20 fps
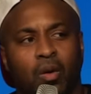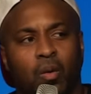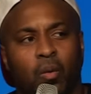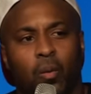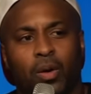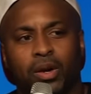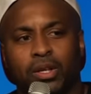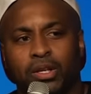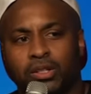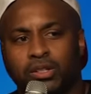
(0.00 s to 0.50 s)

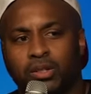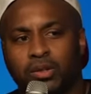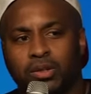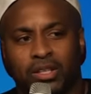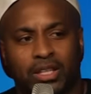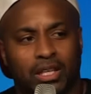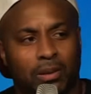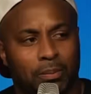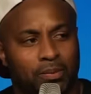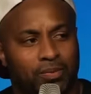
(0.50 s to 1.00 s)
what do you do to
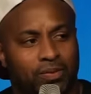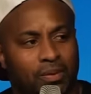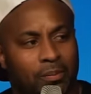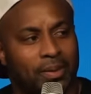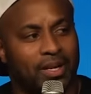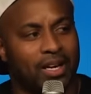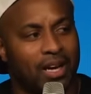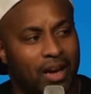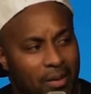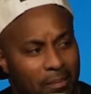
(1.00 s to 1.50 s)
keep it from
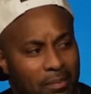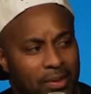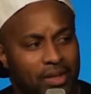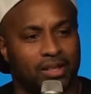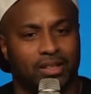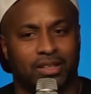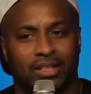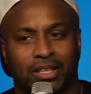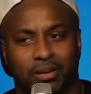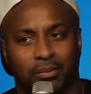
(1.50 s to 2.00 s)
becoming
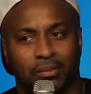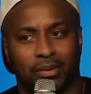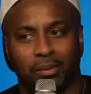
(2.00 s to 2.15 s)
anemia?